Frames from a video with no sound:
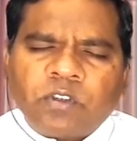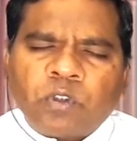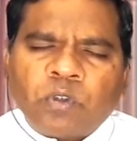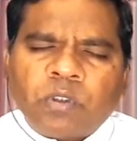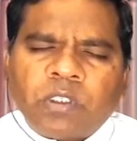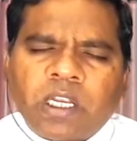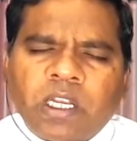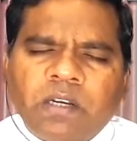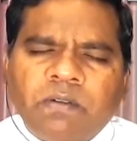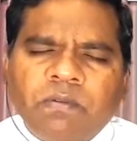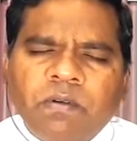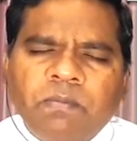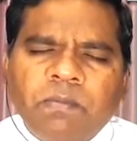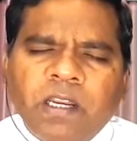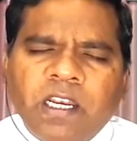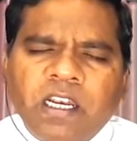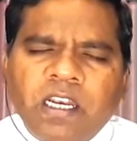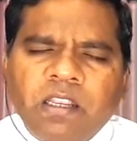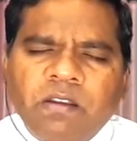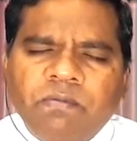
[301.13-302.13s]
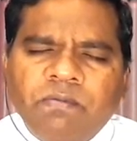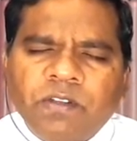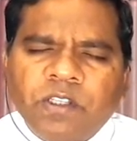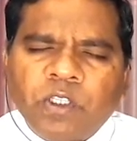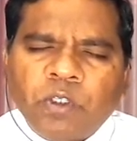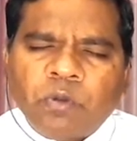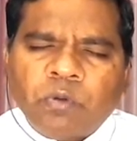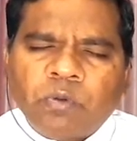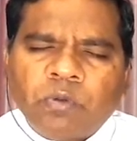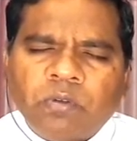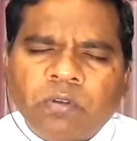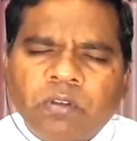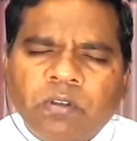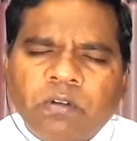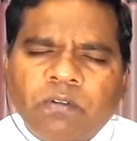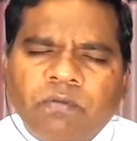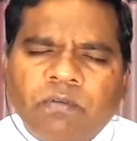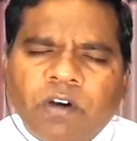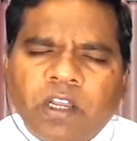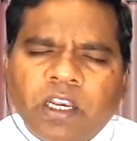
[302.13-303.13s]
so that we may live with you
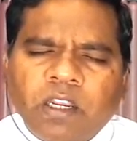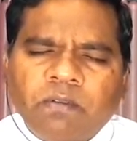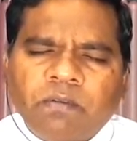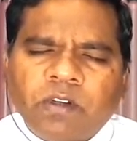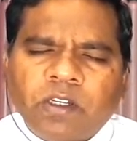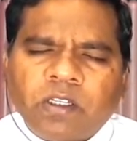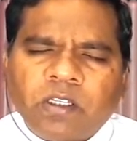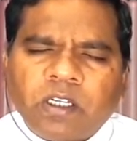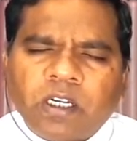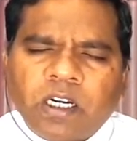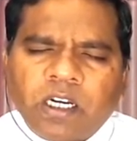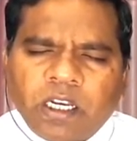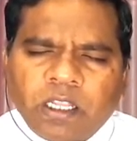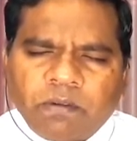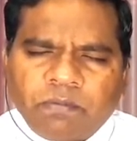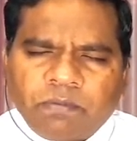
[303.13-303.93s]
forever and